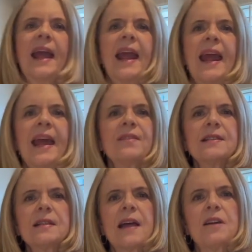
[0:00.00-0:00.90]
And
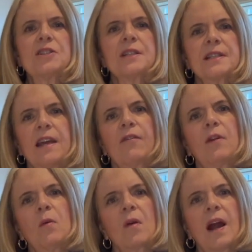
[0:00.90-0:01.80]
this allows you to take
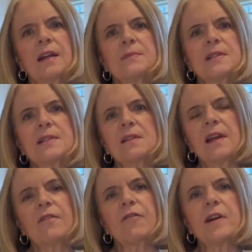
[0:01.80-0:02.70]
fewer items and still
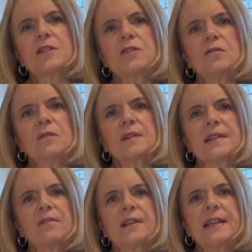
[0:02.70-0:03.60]
have fresh new looks
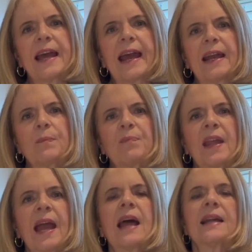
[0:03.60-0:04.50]
every day.
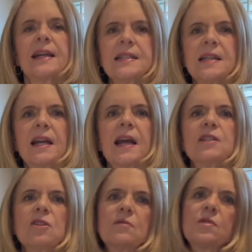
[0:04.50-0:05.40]
Like I said, I
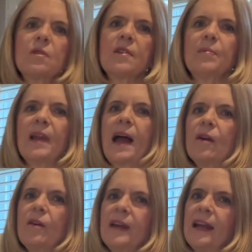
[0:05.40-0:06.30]
chose sort of the
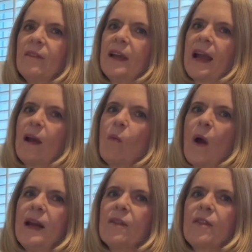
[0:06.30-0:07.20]
black or navy and
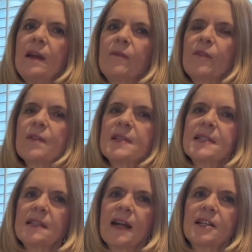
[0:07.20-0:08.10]
white theme for this
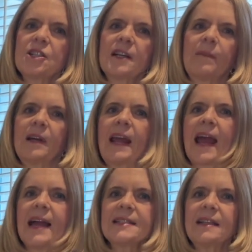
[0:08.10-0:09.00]
selection. I'm going to
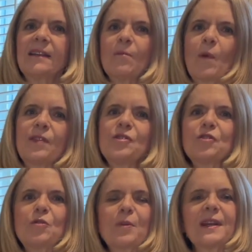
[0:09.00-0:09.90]
accent with
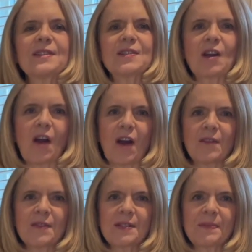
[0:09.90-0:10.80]
jewelry and
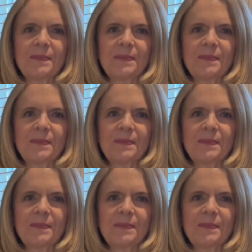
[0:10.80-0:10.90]
scarves.